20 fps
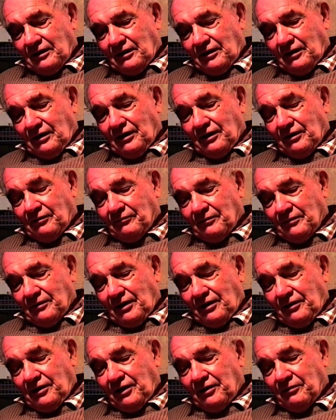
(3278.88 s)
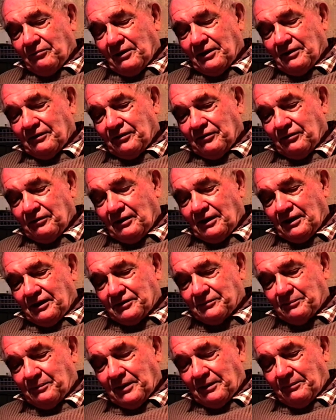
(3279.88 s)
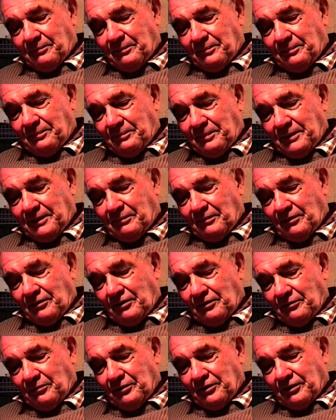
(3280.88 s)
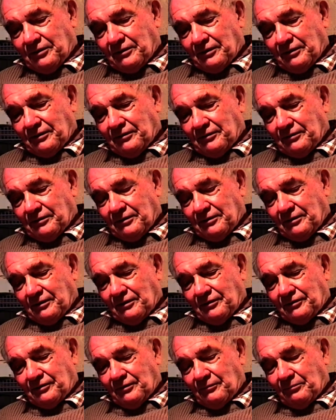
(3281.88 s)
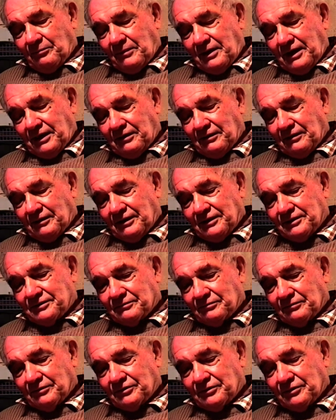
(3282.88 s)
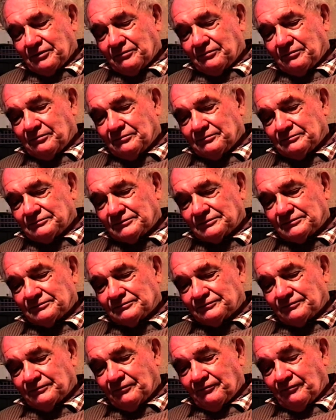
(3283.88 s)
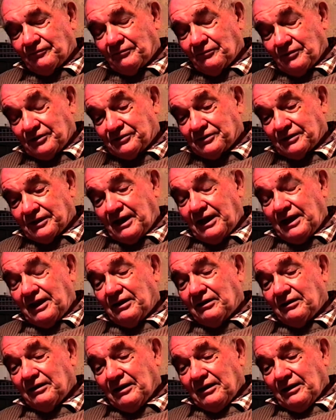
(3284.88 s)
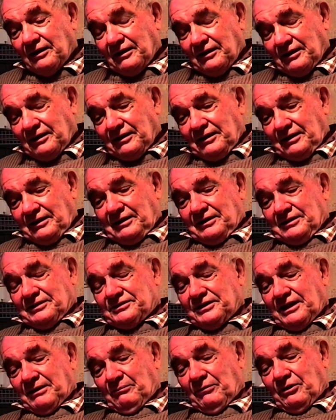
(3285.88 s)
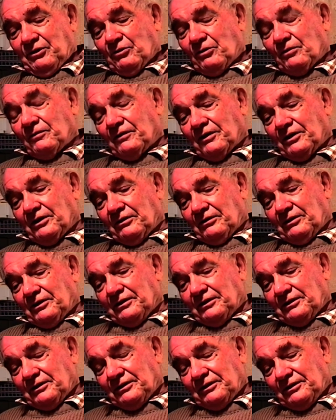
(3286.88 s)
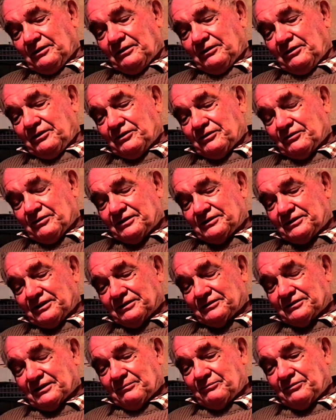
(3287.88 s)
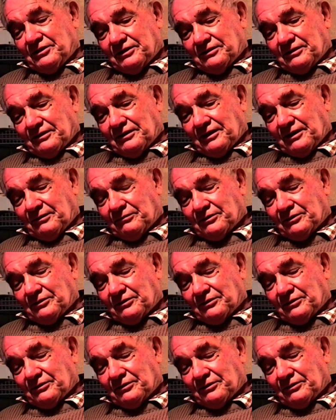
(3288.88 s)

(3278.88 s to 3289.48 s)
know one of the earliest people I worked met at least was which again set me off on an interesting subject, and that